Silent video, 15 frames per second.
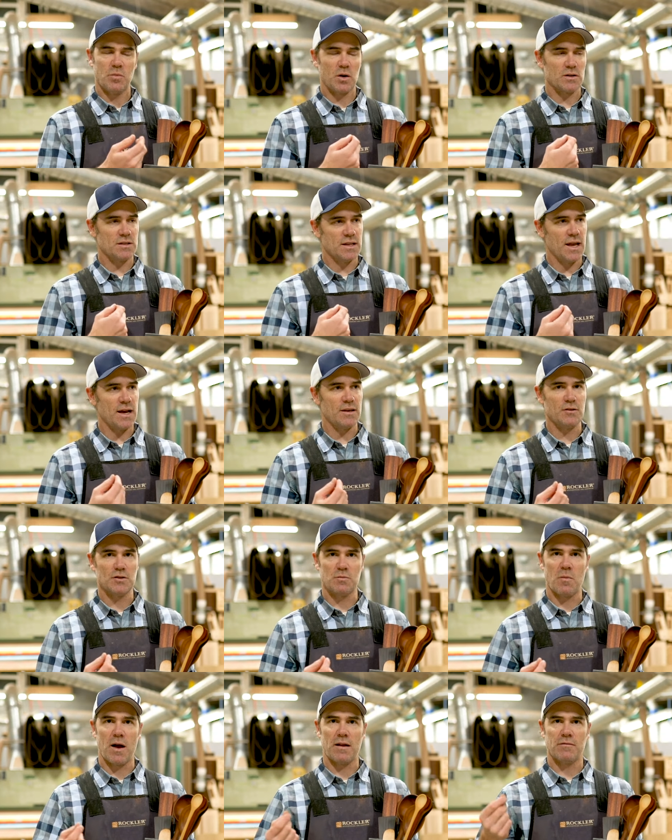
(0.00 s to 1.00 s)
Personally, I
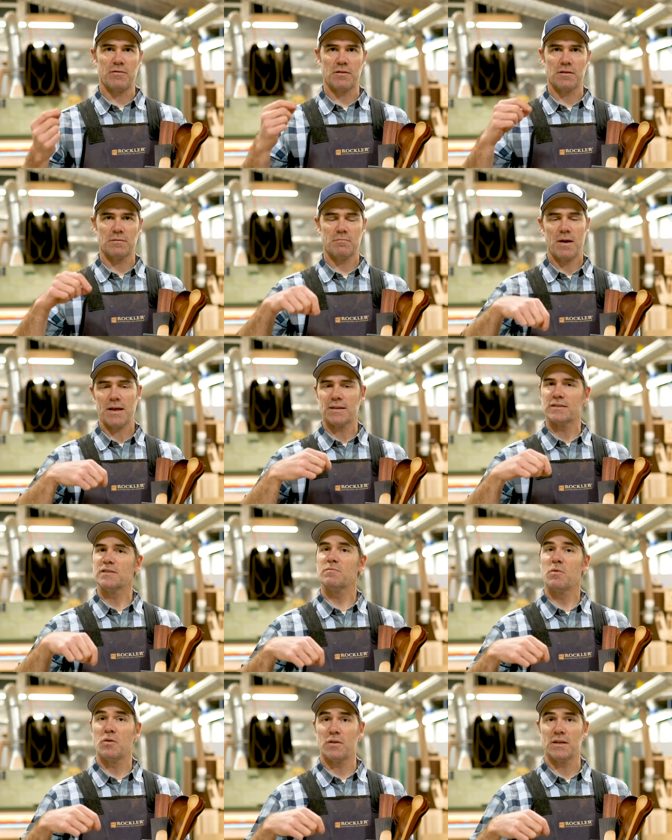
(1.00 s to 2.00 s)
use mine for making
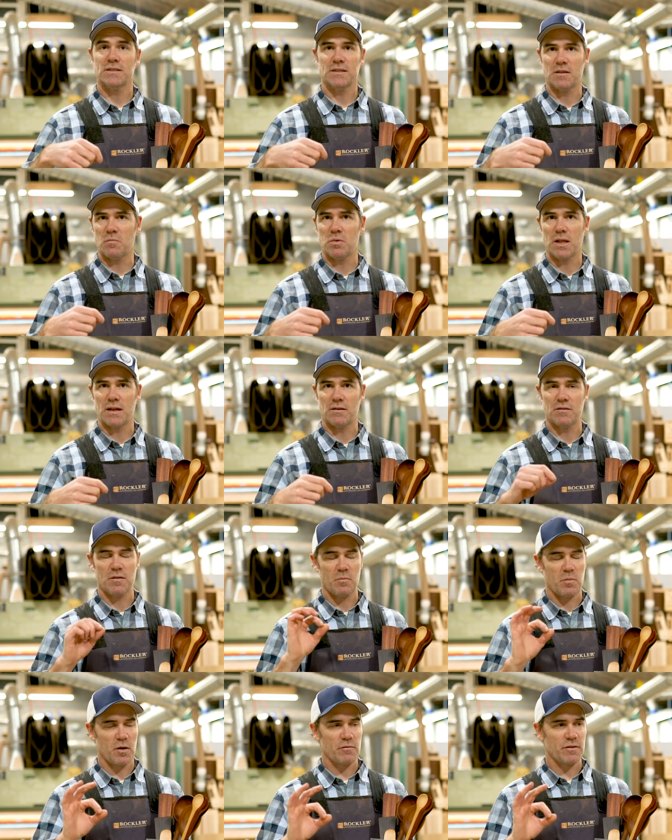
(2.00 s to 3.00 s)
smoothies in the blender.
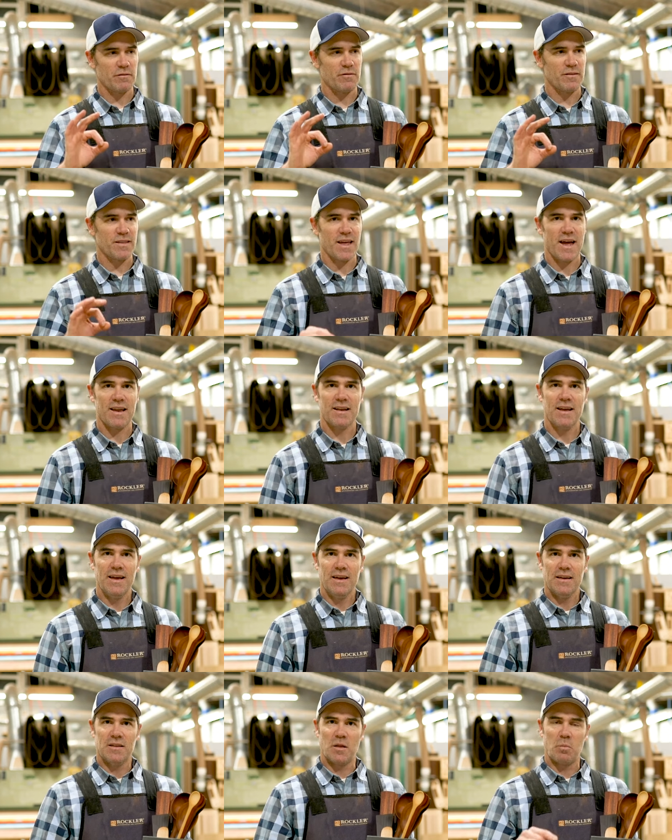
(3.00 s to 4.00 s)
They're perfect for that.
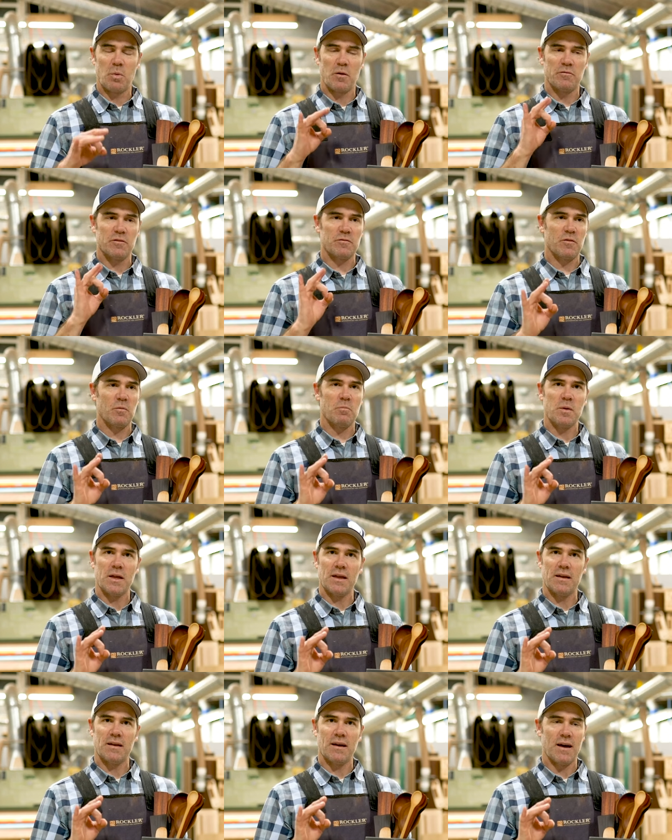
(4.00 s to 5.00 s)
They're perfect for
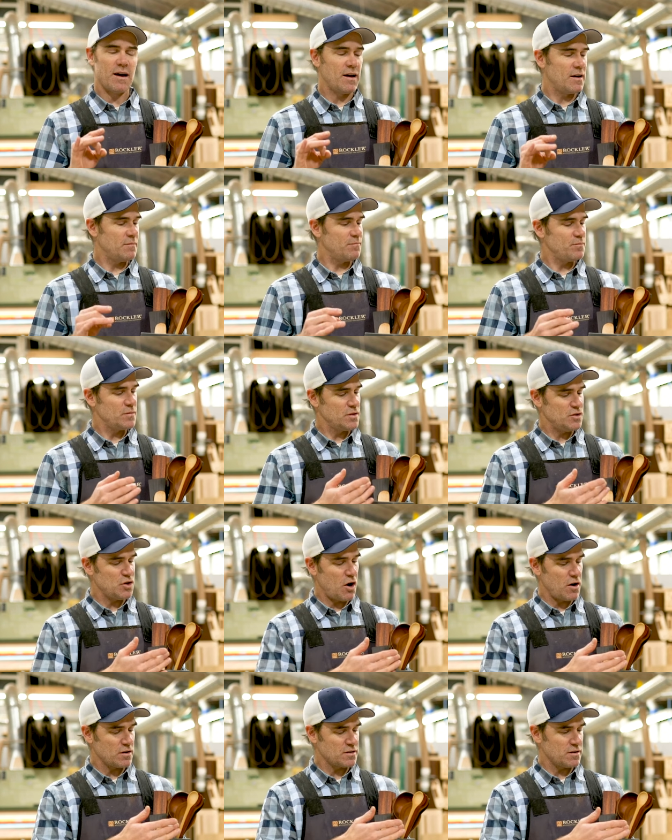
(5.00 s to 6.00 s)
big uh,
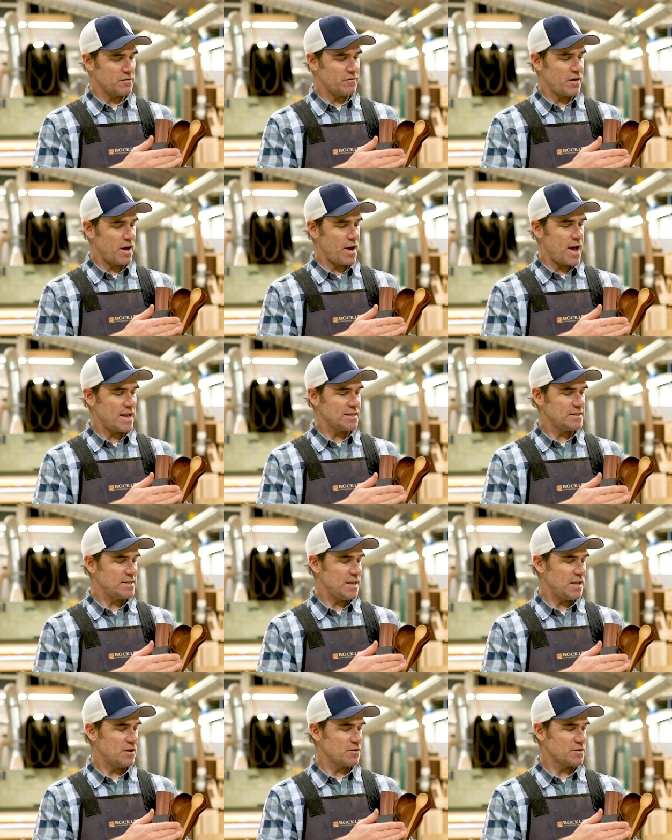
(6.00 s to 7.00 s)
jars of uh, iced
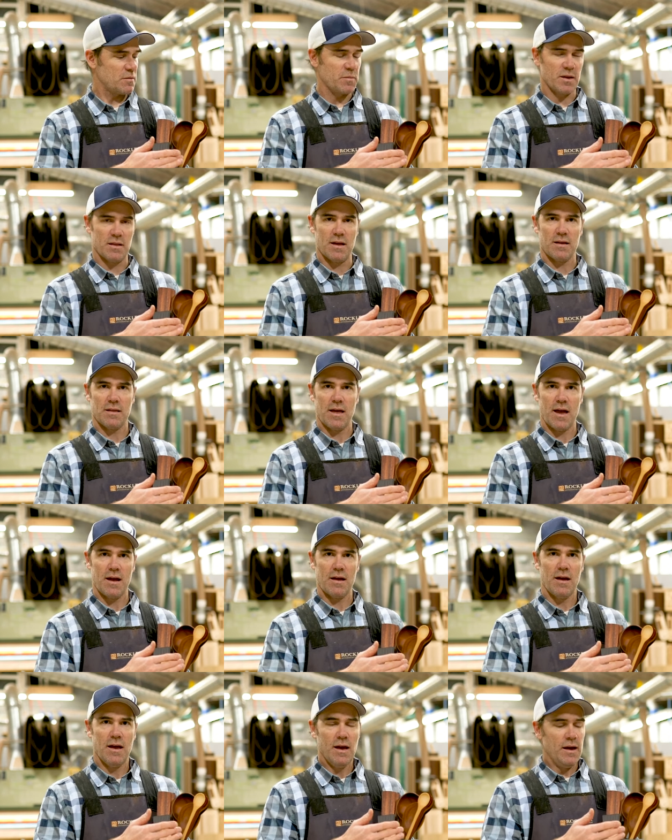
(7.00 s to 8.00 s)
tea or something like
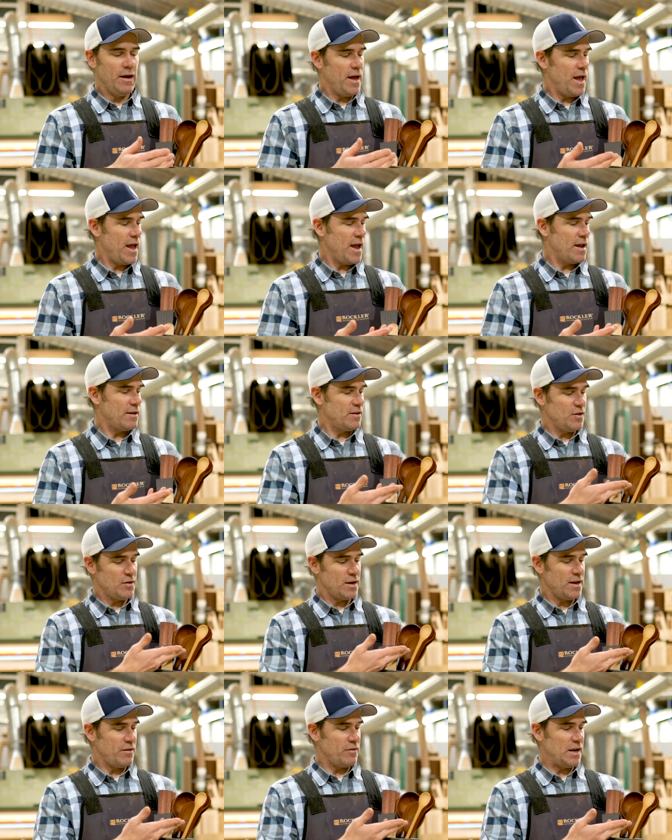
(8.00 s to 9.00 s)
that. And you
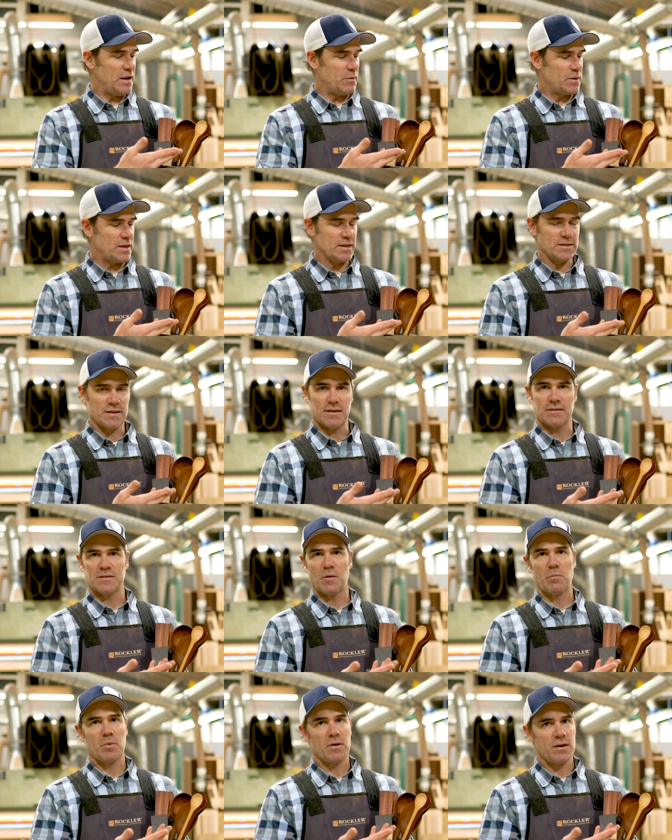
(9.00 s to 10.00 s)
can even eat with these things.
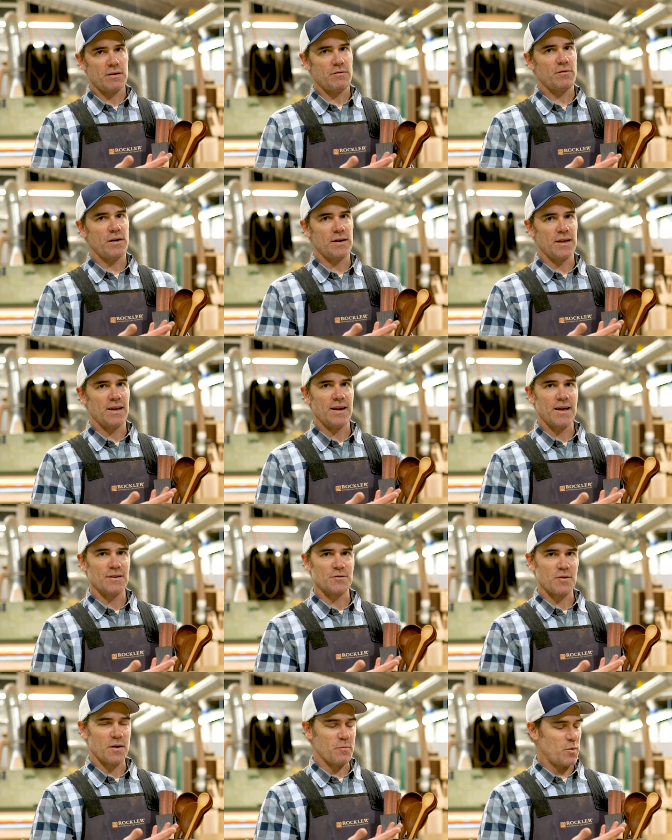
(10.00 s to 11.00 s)
They're pretty fun to eat
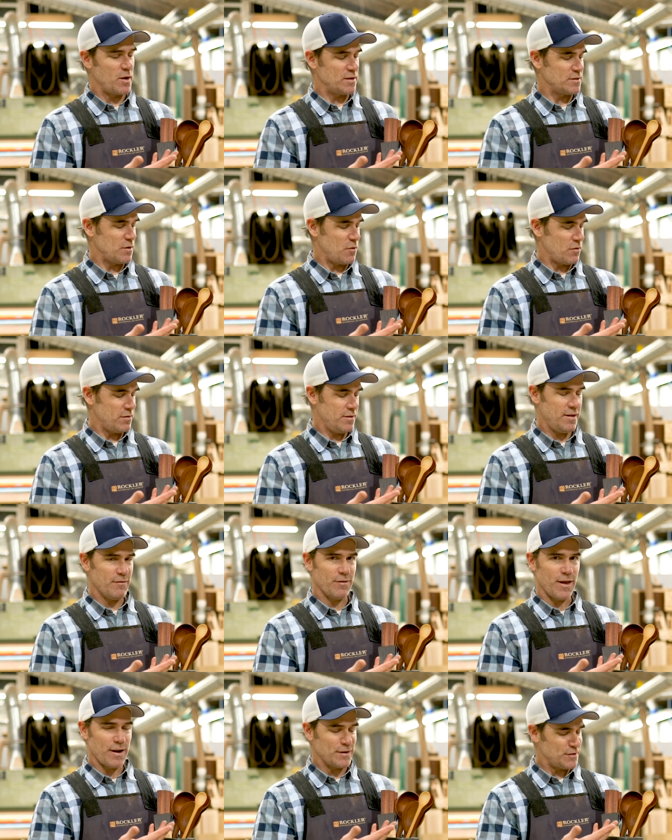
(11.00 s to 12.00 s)
ice cream with, so
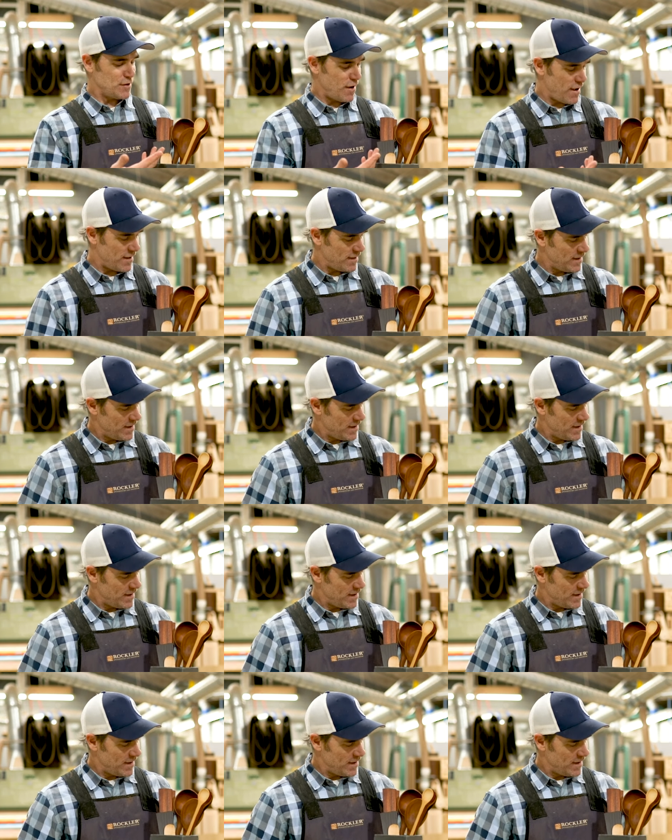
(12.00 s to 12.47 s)
give that a shot.